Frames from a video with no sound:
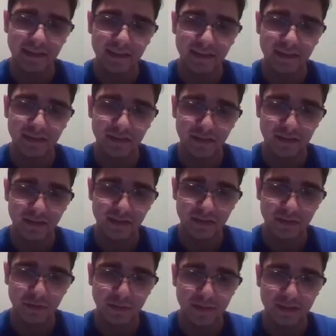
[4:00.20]
I should have thought
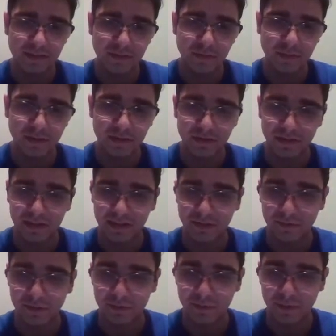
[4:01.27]
twice about getting
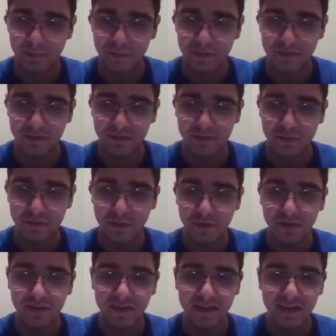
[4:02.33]
rid of my bishop.
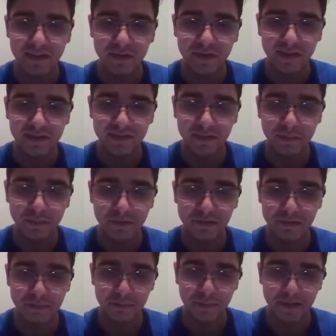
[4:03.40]
Notice that I do have the
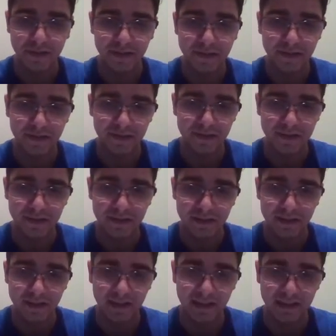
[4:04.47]
bishop pair
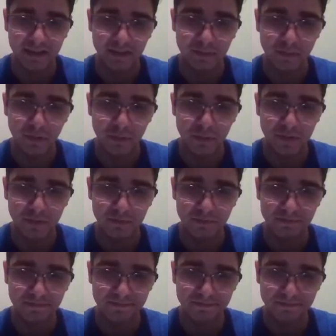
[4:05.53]
at the moment.
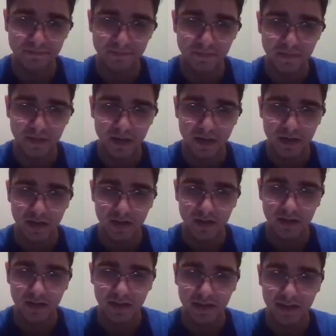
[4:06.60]

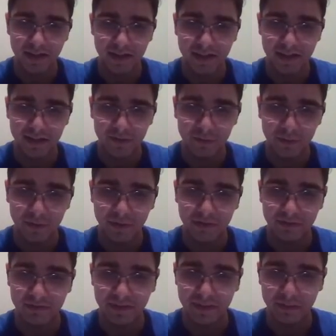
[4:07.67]
And well,
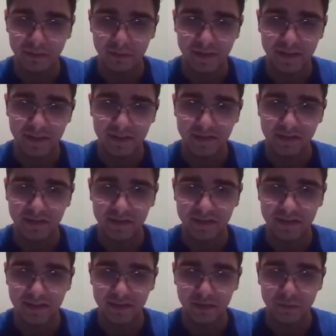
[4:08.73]
if I can play knight
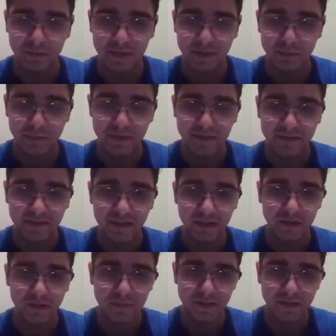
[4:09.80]
c6, I'll be up in
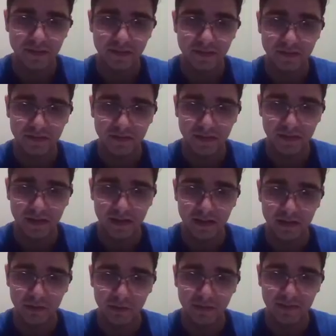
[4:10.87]
development.
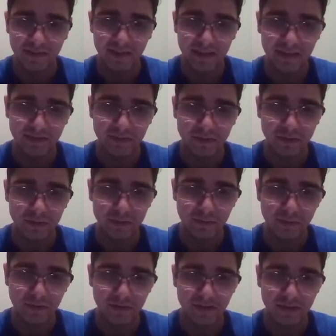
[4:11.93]
Notice that after
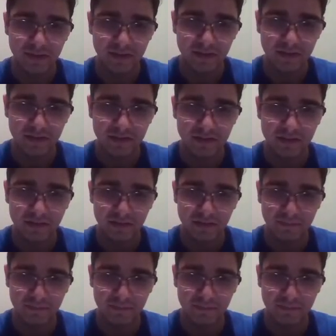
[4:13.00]
moves like this,